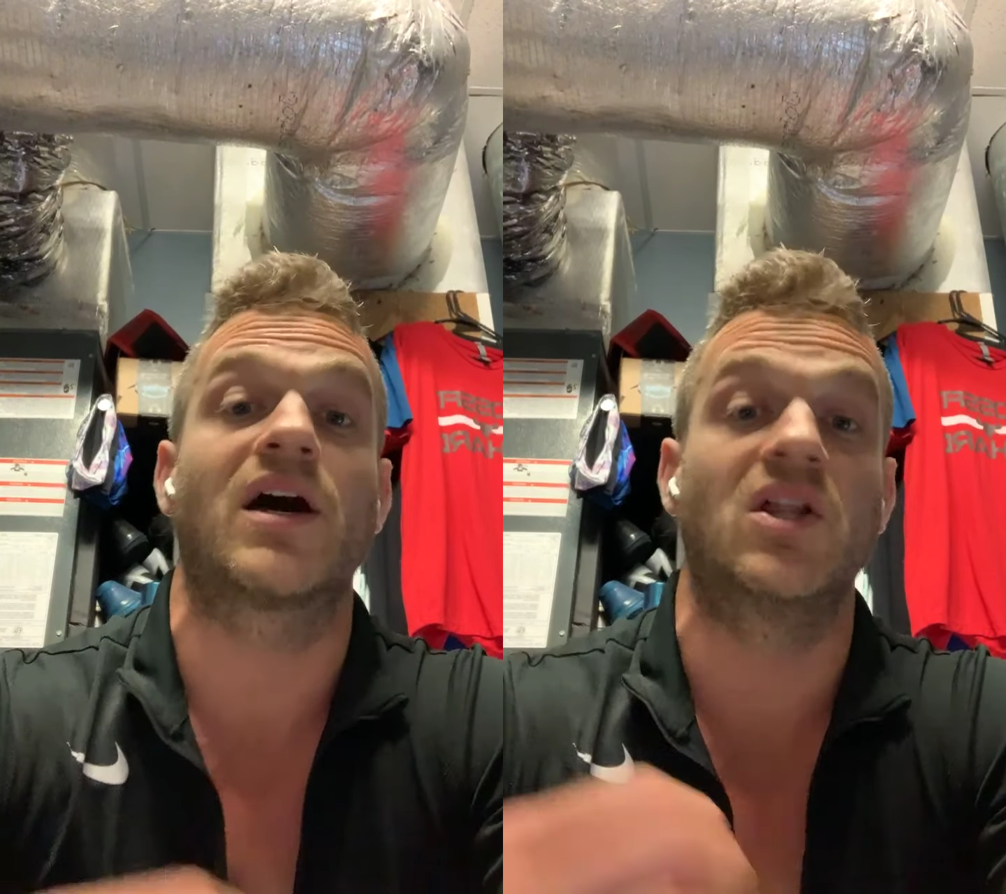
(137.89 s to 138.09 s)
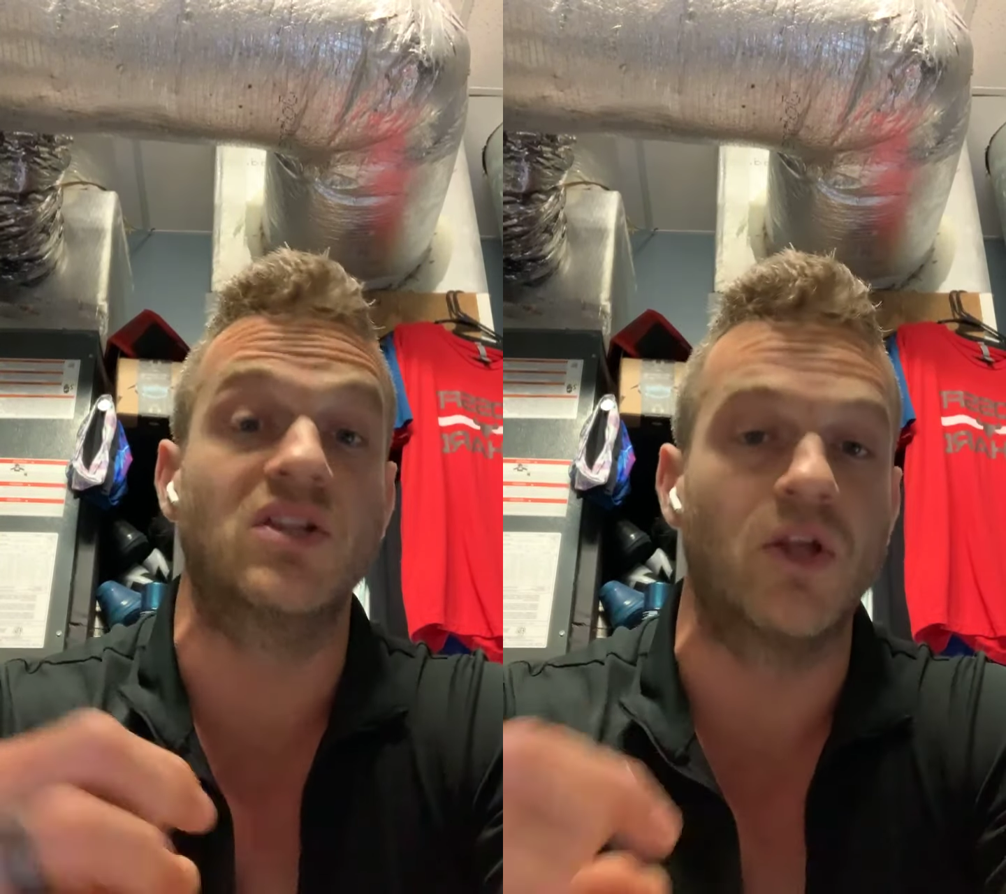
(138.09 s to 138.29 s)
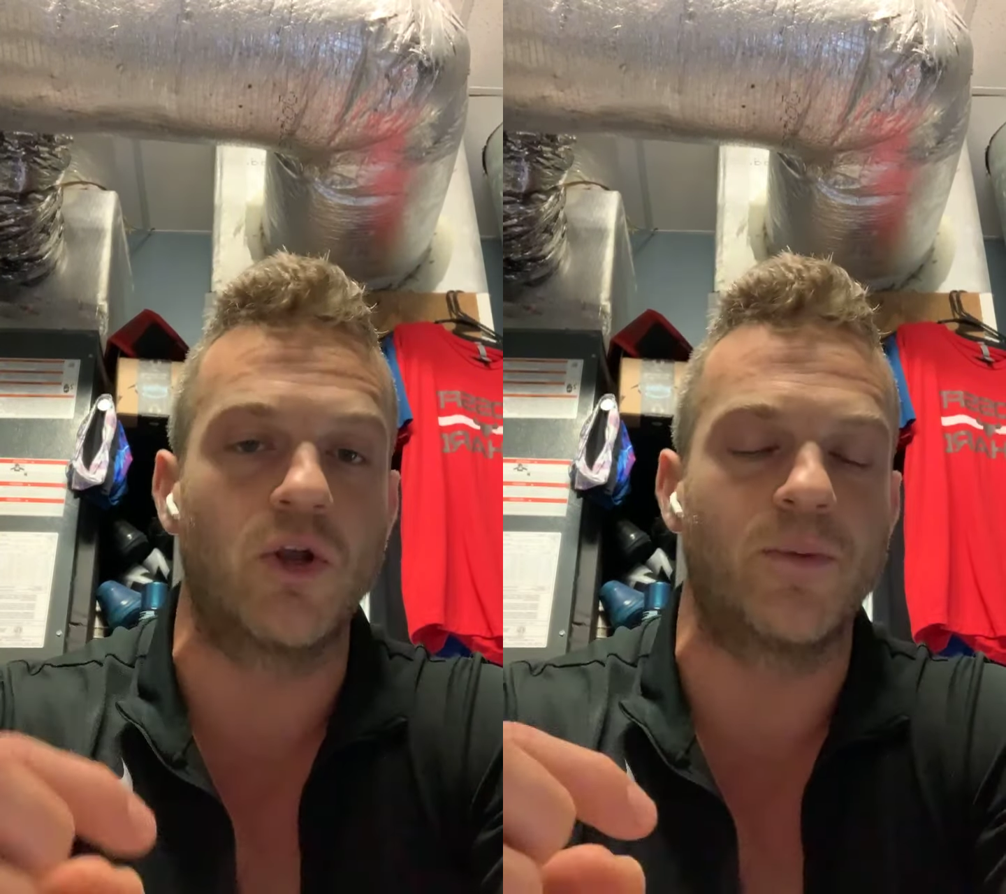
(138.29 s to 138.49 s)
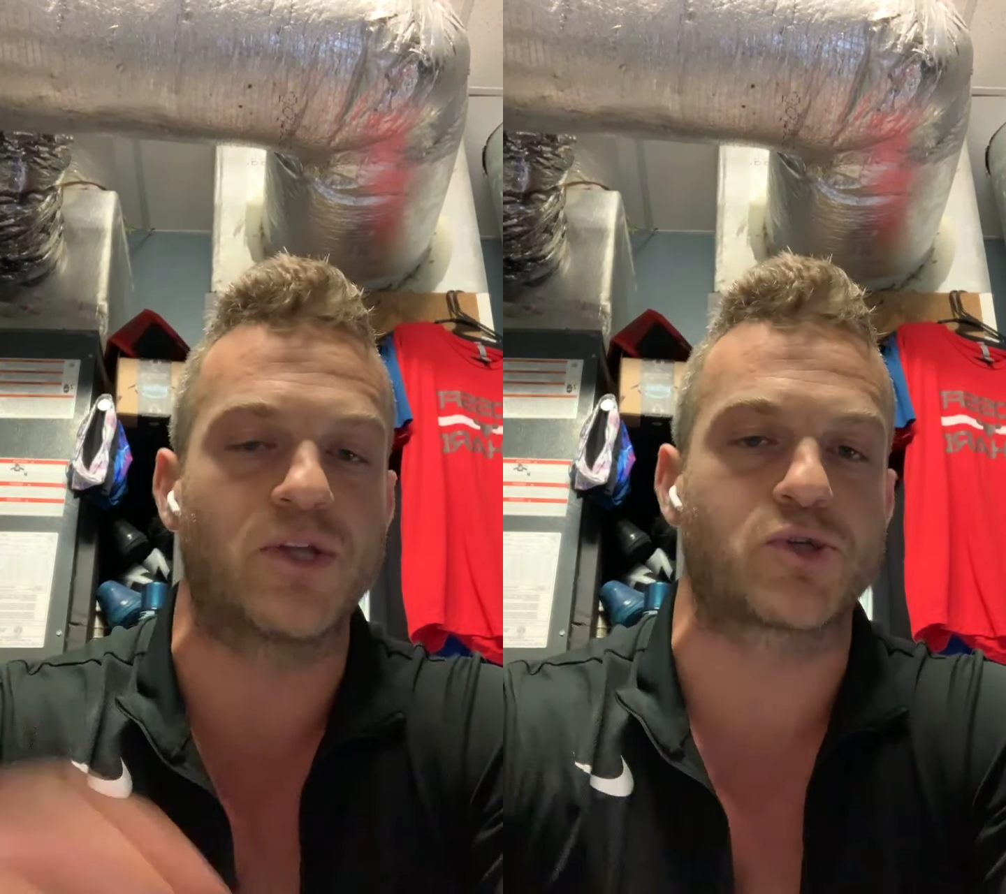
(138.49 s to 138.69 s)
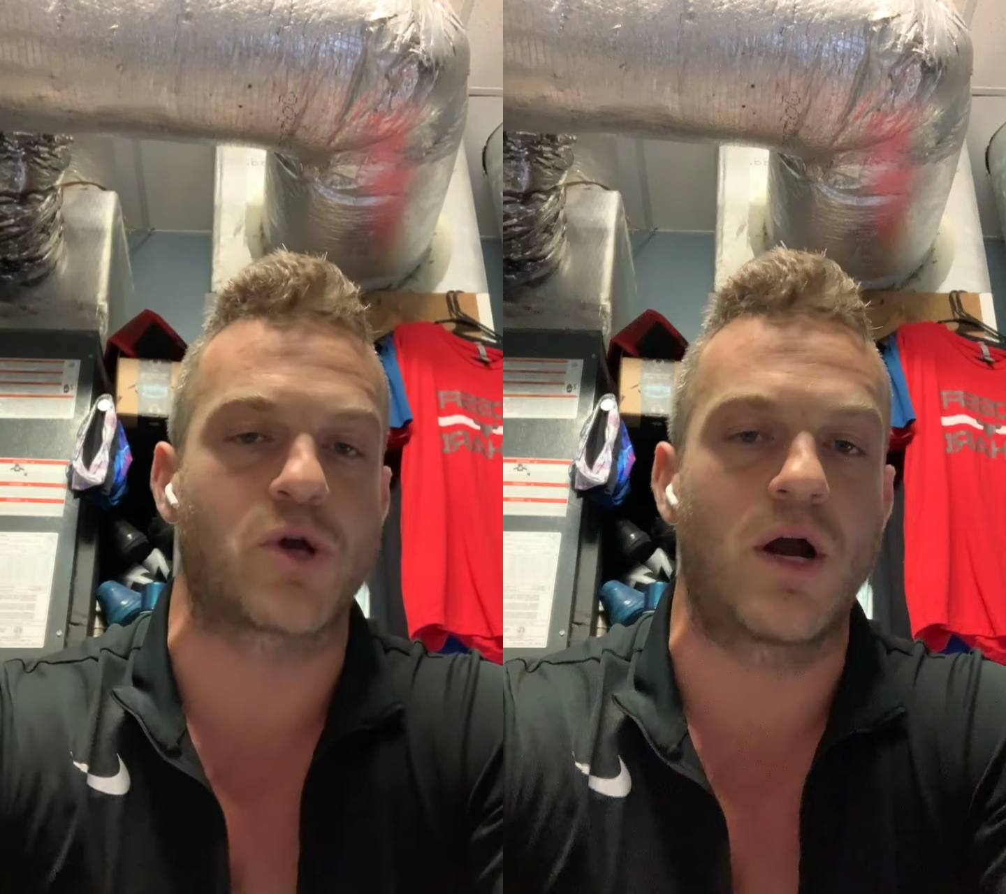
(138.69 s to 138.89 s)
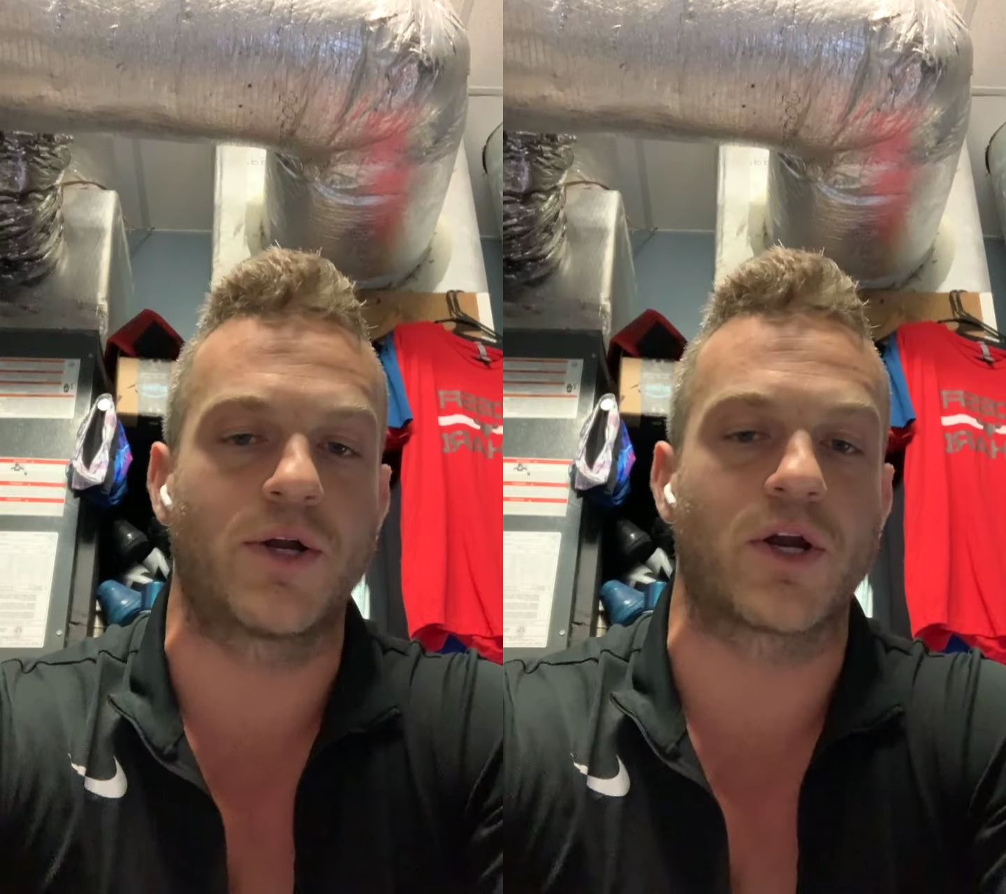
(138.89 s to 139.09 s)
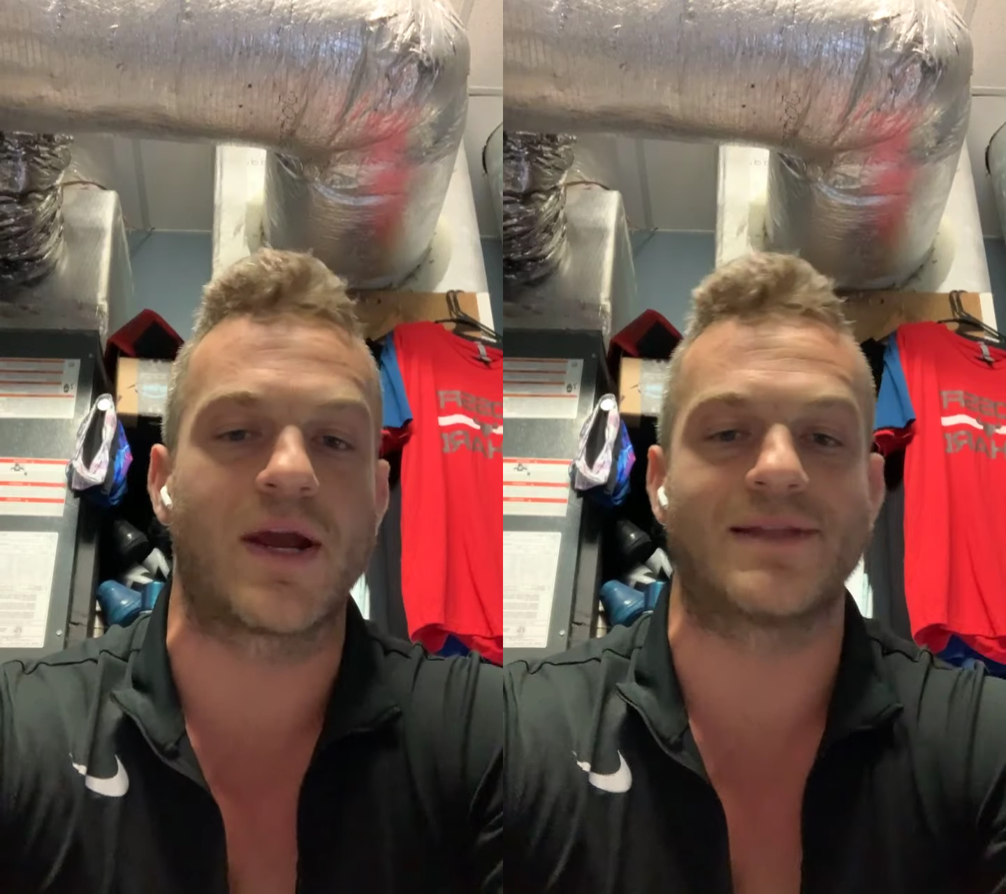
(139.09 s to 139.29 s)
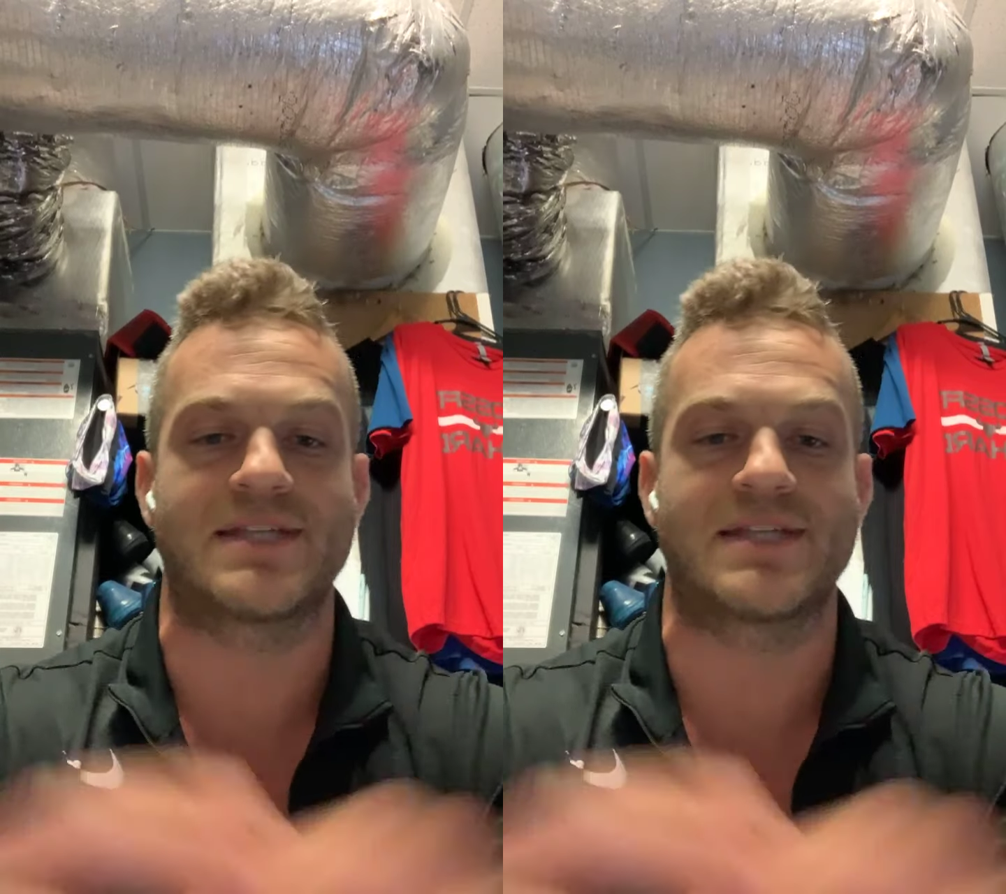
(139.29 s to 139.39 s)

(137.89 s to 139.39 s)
a little bit stronger and